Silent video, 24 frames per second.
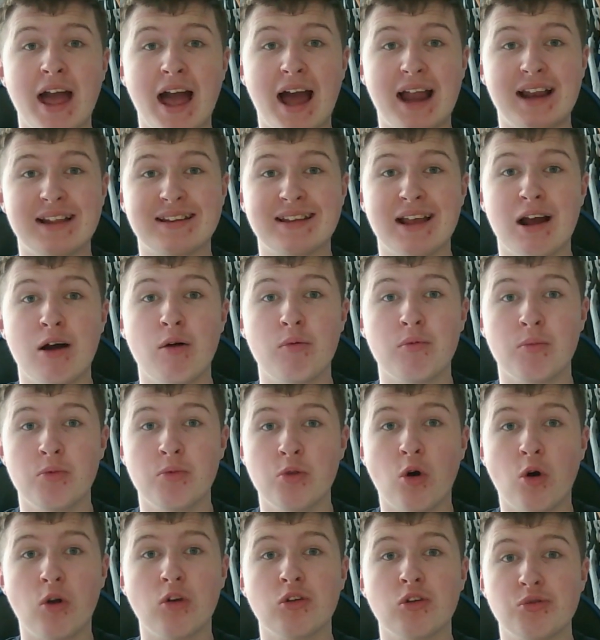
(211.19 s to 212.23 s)
and it's helped them
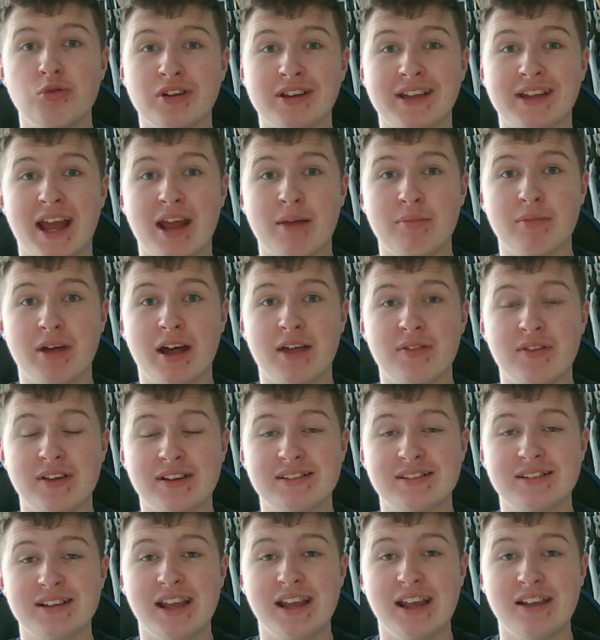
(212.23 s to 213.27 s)
not lose a game there this
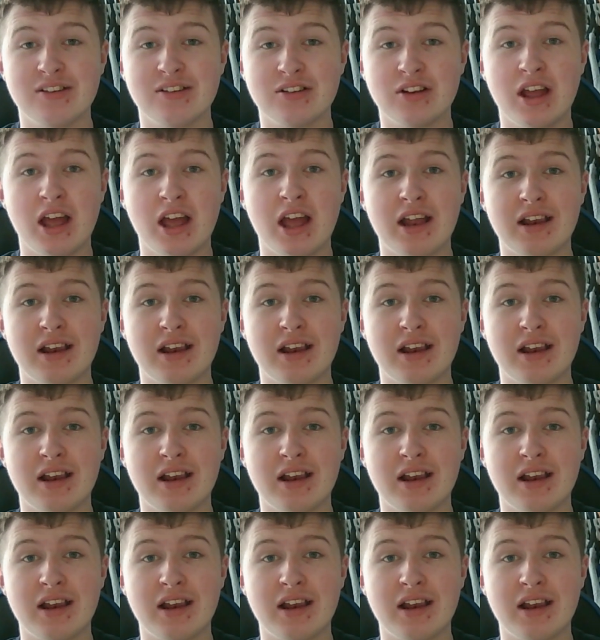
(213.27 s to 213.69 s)
season.